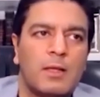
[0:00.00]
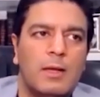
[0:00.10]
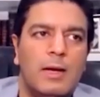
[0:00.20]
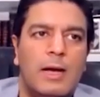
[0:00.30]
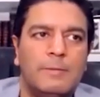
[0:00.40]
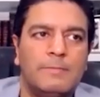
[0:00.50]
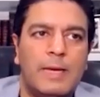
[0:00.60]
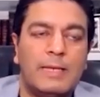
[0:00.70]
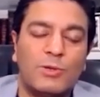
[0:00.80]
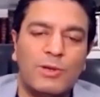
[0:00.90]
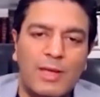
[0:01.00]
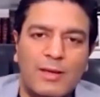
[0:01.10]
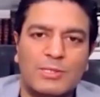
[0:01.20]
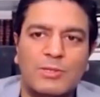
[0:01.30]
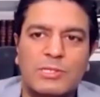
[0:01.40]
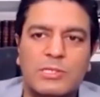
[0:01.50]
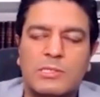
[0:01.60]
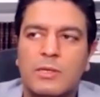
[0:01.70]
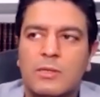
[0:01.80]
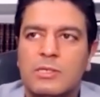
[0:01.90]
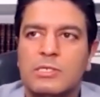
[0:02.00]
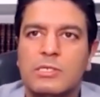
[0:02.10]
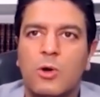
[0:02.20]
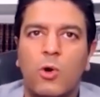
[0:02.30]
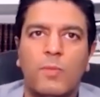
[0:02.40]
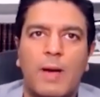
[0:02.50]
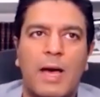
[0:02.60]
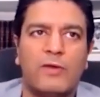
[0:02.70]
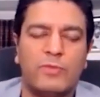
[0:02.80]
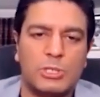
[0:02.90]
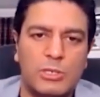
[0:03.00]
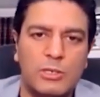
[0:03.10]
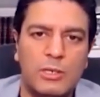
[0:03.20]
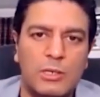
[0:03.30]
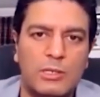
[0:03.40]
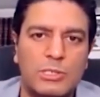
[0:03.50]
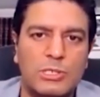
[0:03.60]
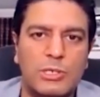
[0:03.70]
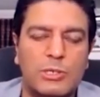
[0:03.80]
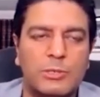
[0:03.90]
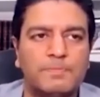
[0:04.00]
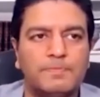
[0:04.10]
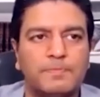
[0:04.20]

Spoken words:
So this is the whole part of the journey is to,